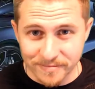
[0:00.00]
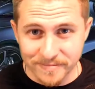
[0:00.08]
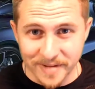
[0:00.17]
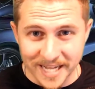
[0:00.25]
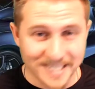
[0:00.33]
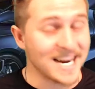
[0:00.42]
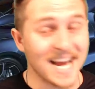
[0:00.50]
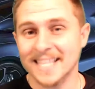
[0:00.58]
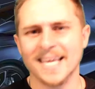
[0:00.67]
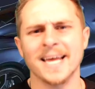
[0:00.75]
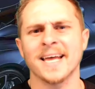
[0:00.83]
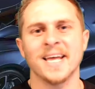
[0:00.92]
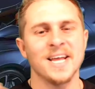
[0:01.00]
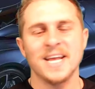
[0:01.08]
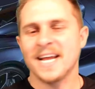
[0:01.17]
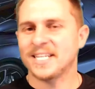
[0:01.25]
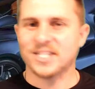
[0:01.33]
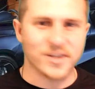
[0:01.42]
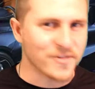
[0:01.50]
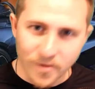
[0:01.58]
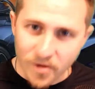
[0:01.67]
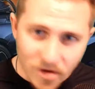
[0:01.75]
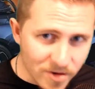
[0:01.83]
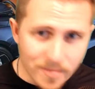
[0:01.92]
It's not that it's a
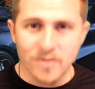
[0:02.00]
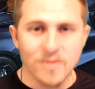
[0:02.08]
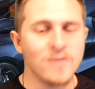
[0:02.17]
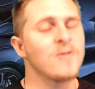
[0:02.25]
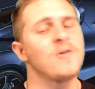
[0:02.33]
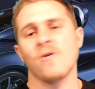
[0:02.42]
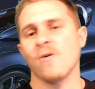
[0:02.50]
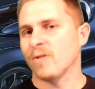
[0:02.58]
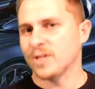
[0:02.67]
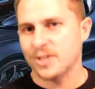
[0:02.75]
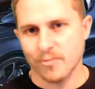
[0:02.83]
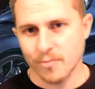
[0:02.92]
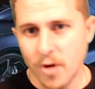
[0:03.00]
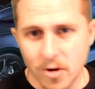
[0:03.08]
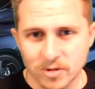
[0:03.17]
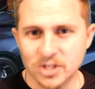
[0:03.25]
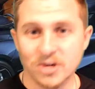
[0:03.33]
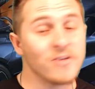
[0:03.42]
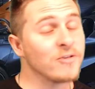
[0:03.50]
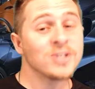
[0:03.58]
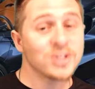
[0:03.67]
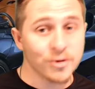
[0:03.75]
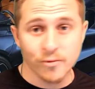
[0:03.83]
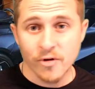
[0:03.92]
convertible or it's a roadster or there's
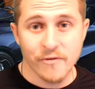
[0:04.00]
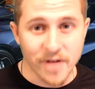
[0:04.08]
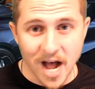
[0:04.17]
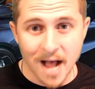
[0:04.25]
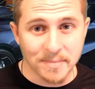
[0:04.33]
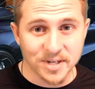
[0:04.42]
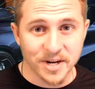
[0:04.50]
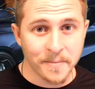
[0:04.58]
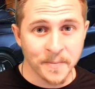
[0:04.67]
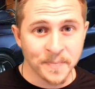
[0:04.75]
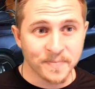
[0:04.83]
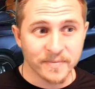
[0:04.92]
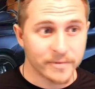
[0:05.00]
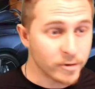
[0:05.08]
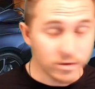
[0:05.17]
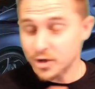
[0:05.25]
a roof option. There's no